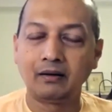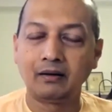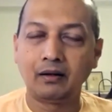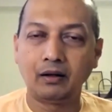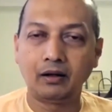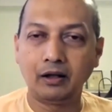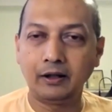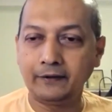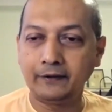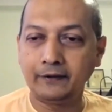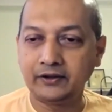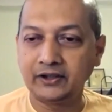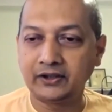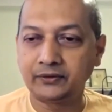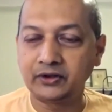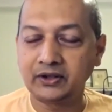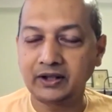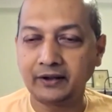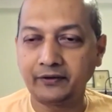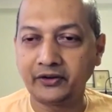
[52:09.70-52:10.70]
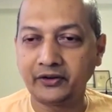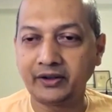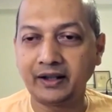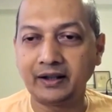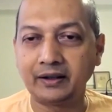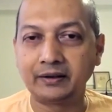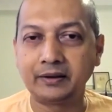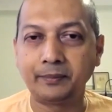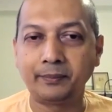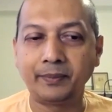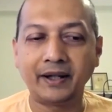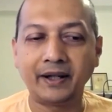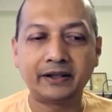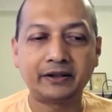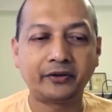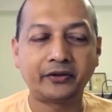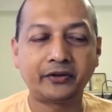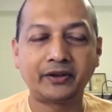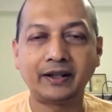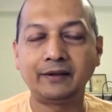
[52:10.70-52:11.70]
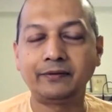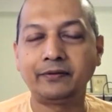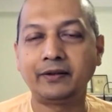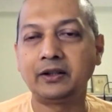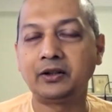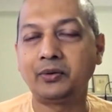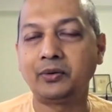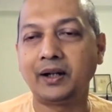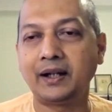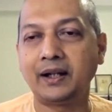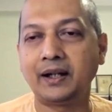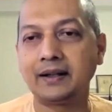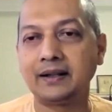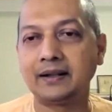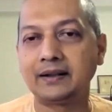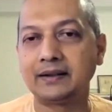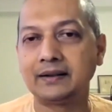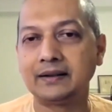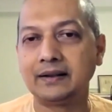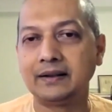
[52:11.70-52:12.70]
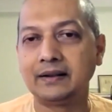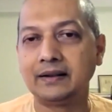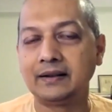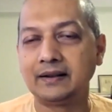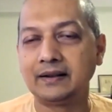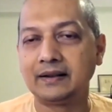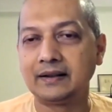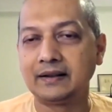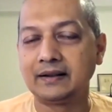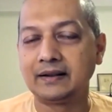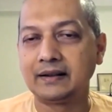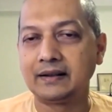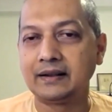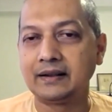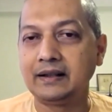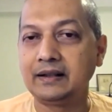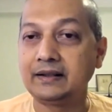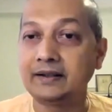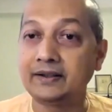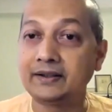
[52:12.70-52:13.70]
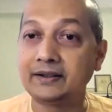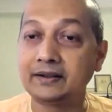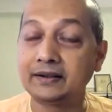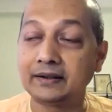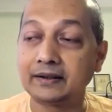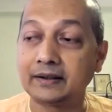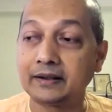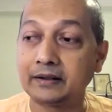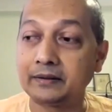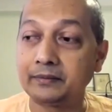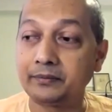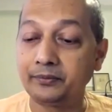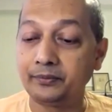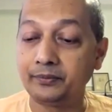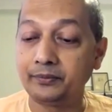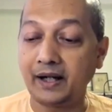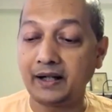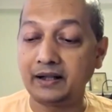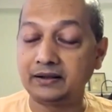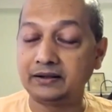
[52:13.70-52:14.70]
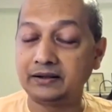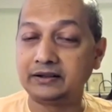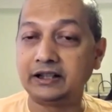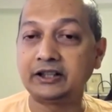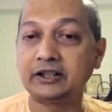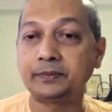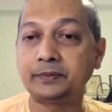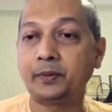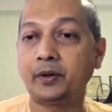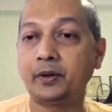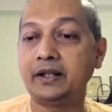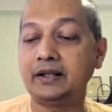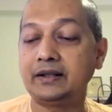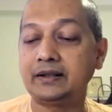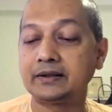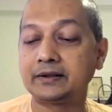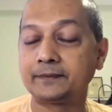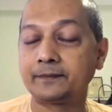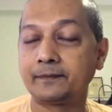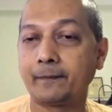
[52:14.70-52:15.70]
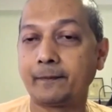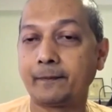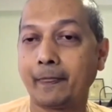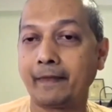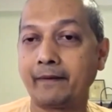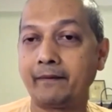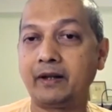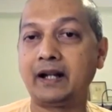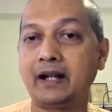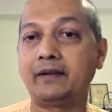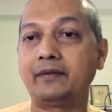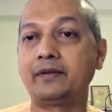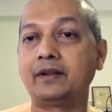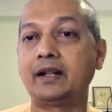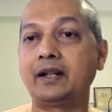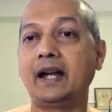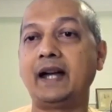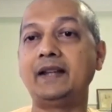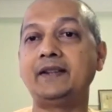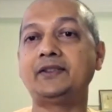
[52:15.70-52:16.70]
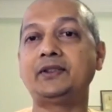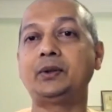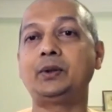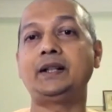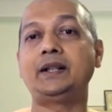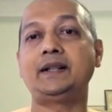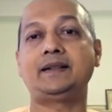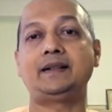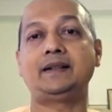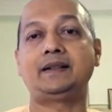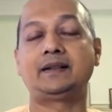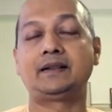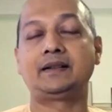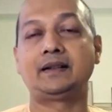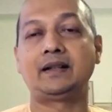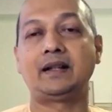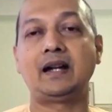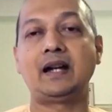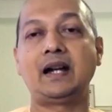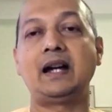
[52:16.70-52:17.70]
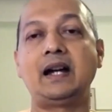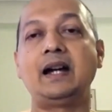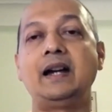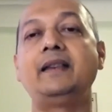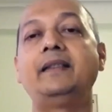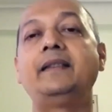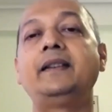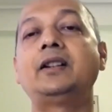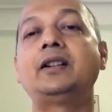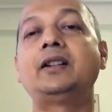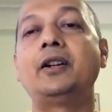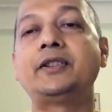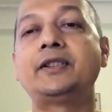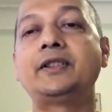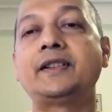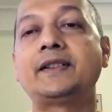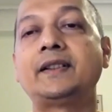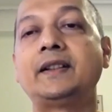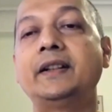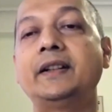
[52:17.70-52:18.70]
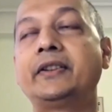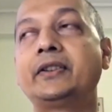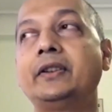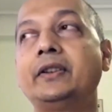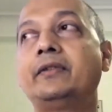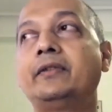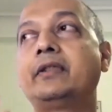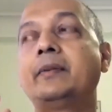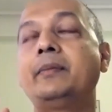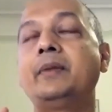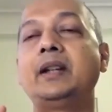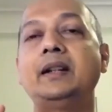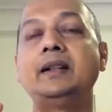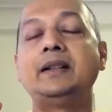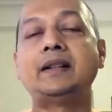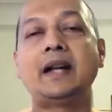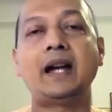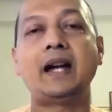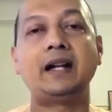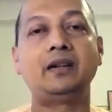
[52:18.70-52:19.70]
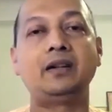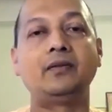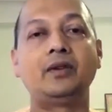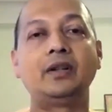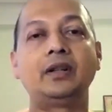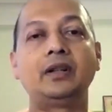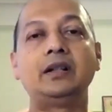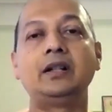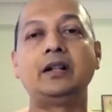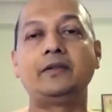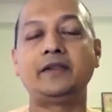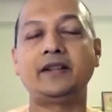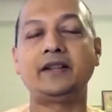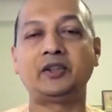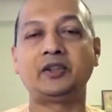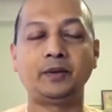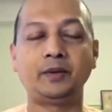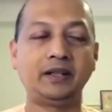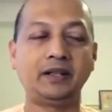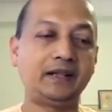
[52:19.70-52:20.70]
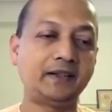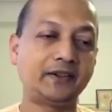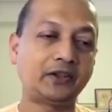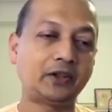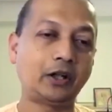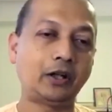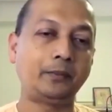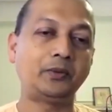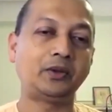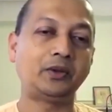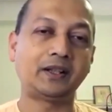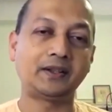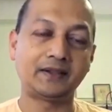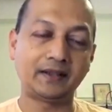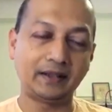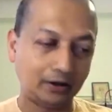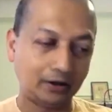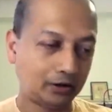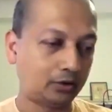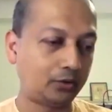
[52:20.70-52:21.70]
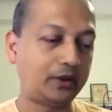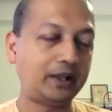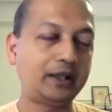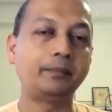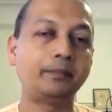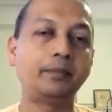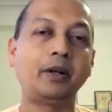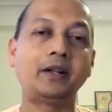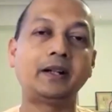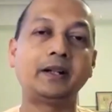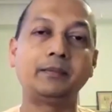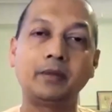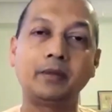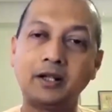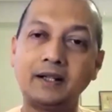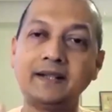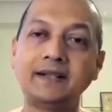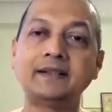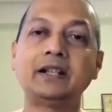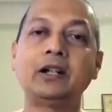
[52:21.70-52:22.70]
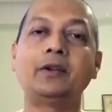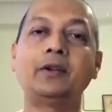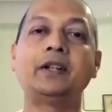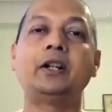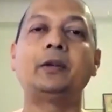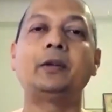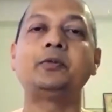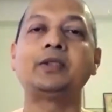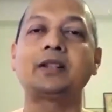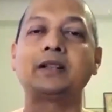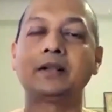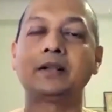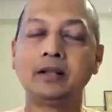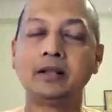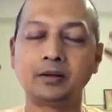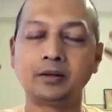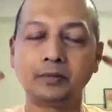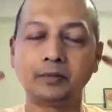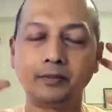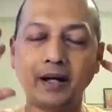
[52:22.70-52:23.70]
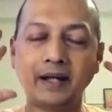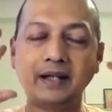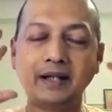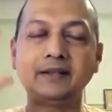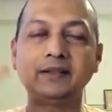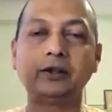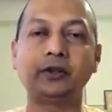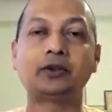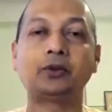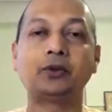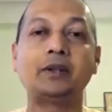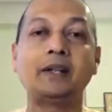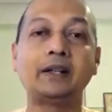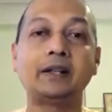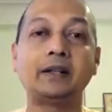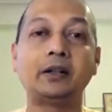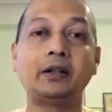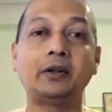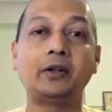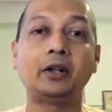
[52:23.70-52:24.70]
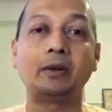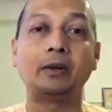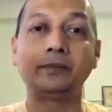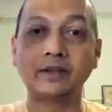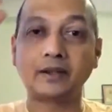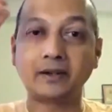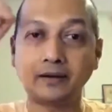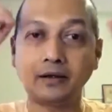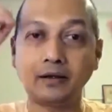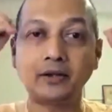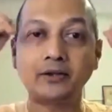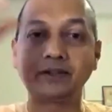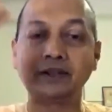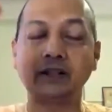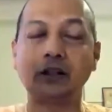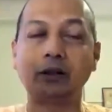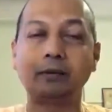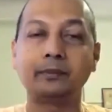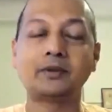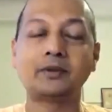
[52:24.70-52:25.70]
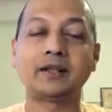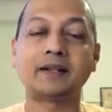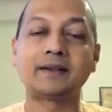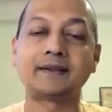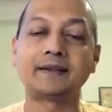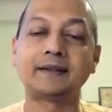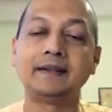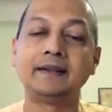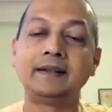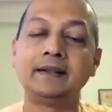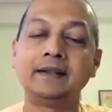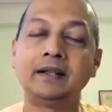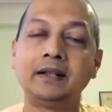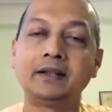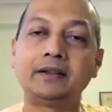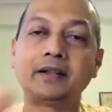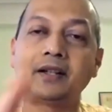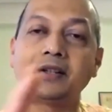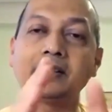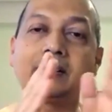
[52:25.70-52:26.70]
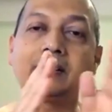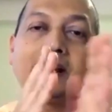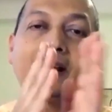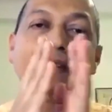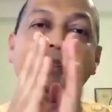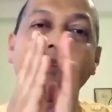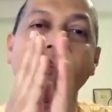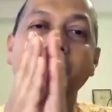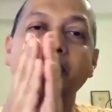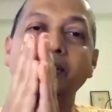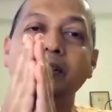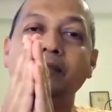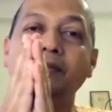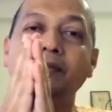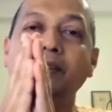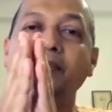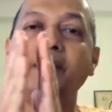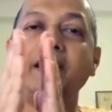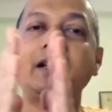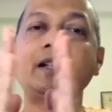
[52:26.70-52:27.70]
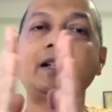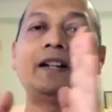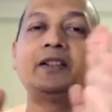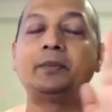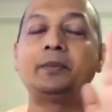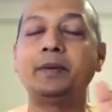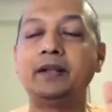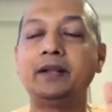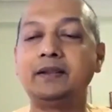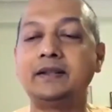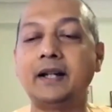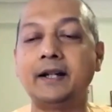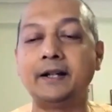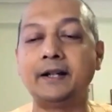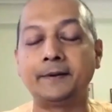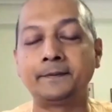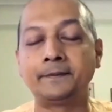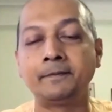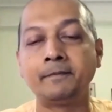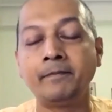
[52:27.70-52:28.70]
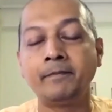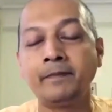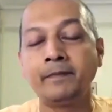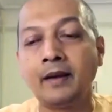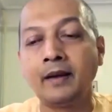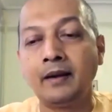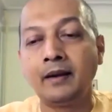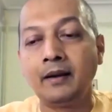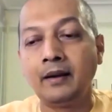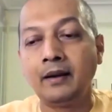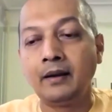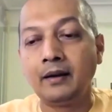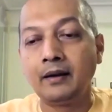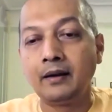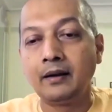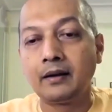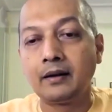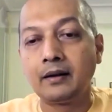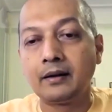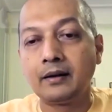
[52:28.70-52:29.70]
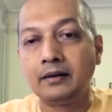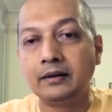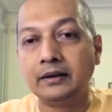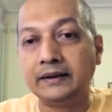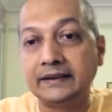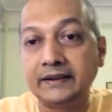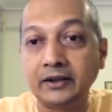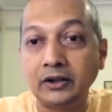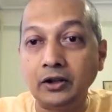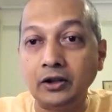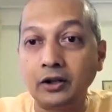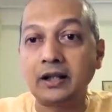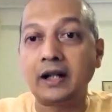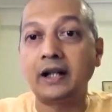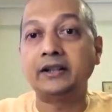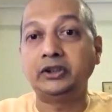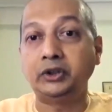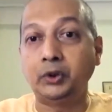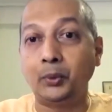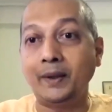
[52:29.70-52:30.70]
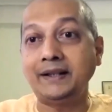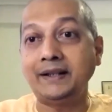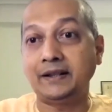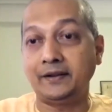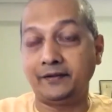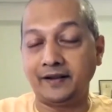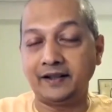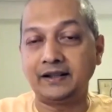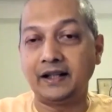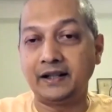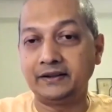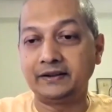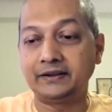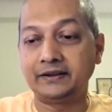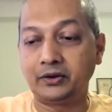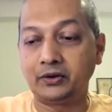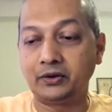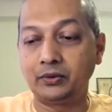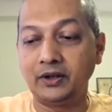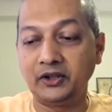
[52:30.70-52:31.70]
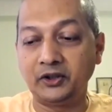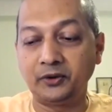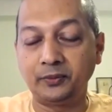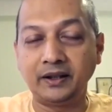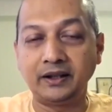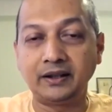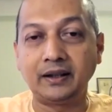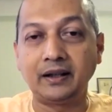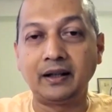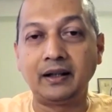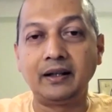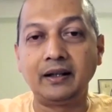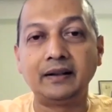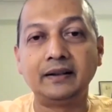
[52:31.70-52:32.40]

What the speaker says: All of this which I've said, the path of self-inquiry, it is at this point where I've isolated I, the consciousness, from the entire world of experienced objects, including body. Body is now an object. Mind is also now an object. Thoughts are objects. Drashta and Drishya Viveka has been done. This is not Advaita Vedanta, truly speaking.